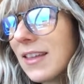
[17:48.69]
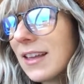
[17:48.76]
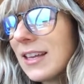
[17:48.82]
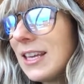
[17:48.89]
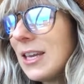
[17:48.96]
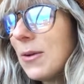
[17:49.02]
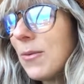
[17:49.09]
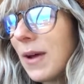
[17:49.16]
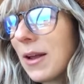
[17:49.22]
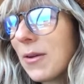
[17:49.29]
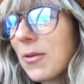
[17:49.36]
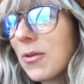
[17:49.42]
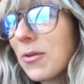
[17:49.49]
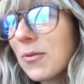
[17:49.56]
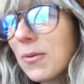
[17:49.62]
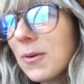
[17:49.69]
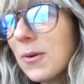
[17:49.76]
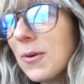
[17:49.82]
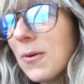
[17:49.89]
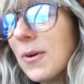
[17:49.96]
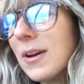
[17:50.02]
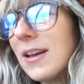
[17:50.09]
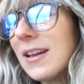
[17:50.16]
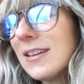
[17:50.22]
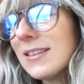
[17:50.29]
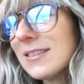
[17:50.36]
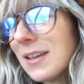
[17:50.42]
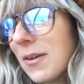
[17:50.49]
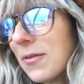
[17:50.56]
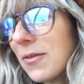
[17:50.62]
that he went through
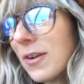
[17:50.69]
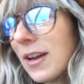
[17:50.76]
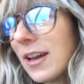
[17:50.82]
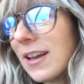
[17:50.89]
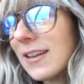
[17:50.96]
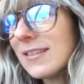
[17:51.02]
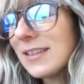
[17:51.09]
suffering,